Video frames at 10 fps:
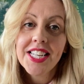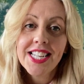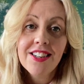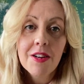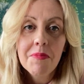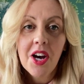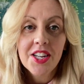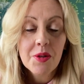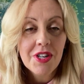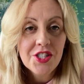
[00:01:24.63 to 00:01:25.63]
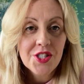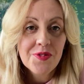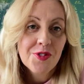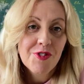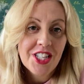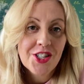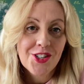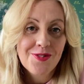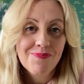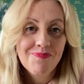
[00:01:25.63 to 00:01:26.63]
here are my questions for
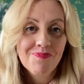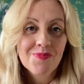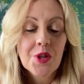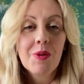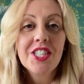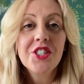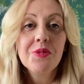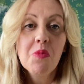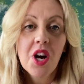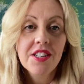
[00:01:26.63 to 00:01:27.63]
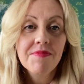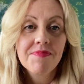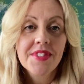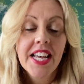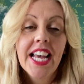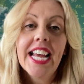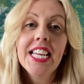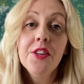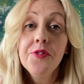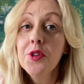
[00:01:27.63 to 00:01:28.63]
Rachel. Question 1,
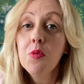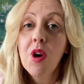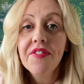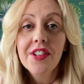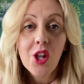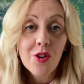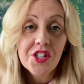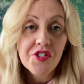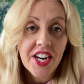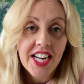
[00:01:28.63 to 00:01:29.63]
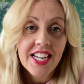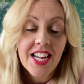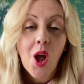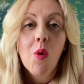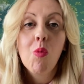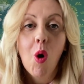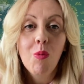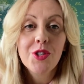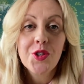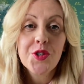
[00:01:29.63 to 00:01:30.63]
if you won the lottery, what
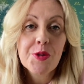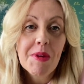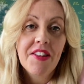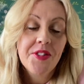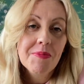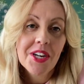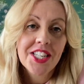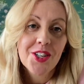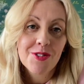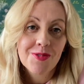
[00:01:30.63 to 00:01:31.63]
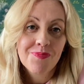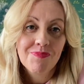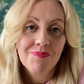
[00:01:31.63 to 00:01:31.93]
would you spend the money on?